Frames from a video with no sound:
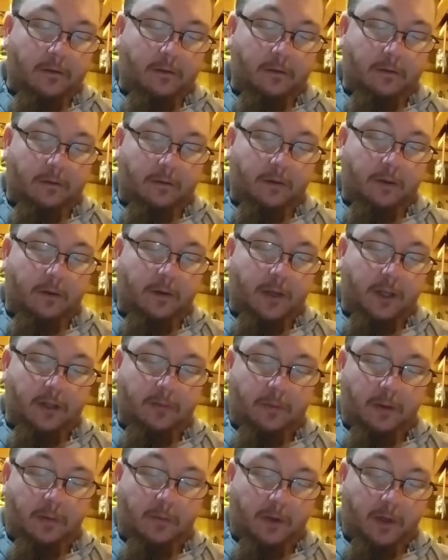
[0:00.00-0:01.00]
Just don't
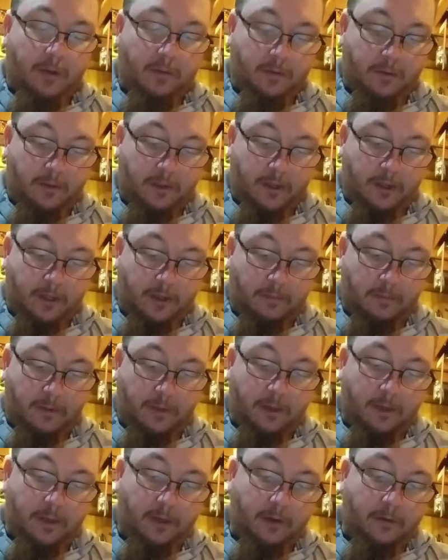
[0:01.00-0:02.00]
ask my wife, she'll tell you
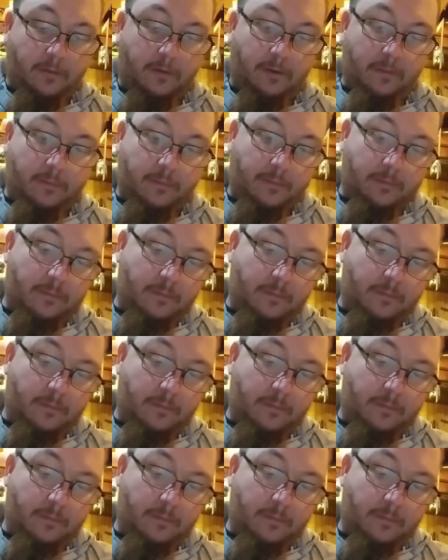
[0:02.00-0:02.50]
completely different.